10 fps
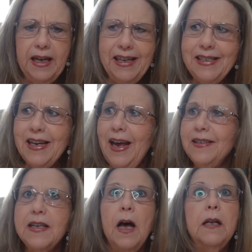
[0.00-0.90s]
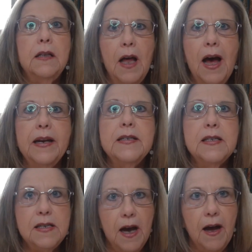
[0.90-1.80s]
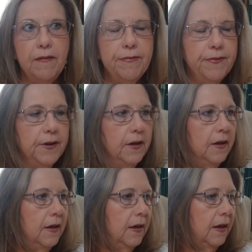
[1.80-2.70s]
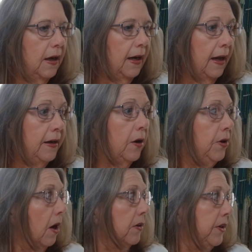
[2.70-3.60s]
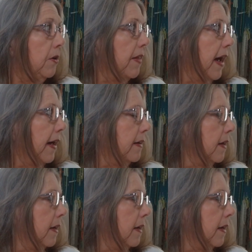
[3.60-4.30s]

It takes a lot of stuff. And I know y'all know that.